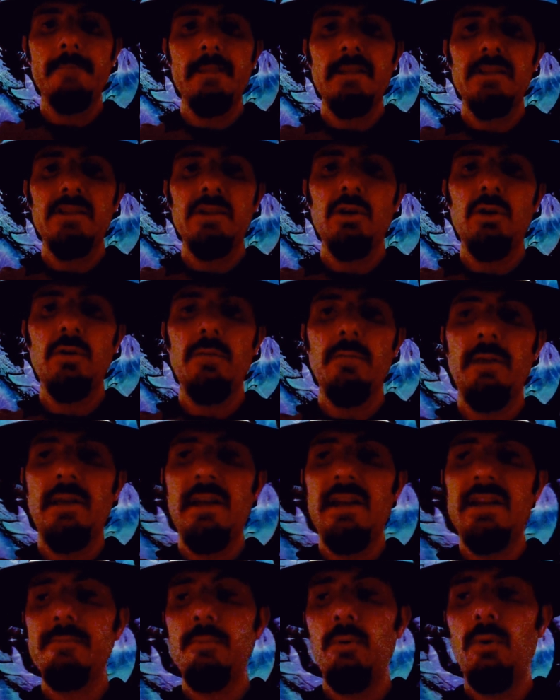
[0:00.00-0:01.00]
So my
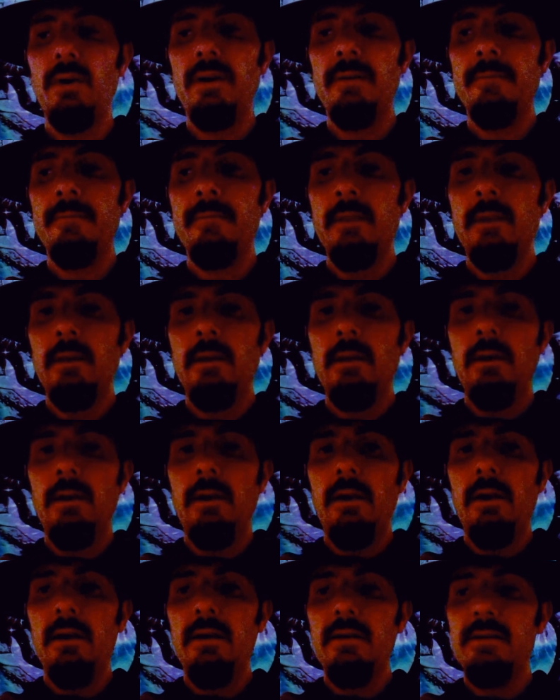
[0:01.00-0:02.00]
next point
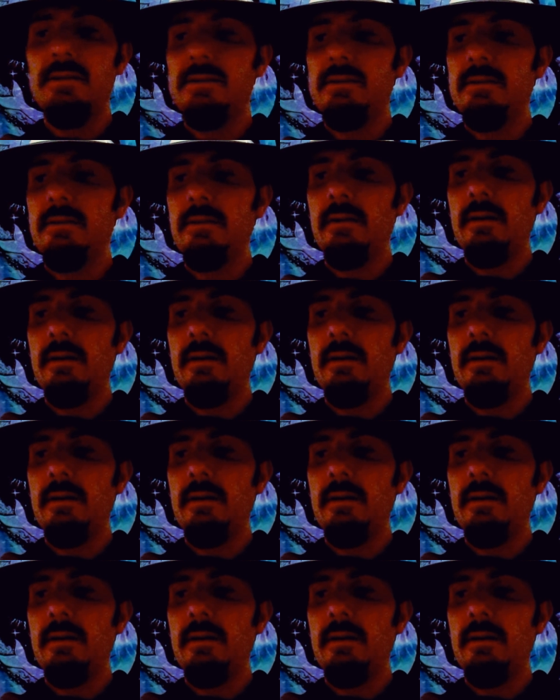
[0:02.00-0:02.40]
is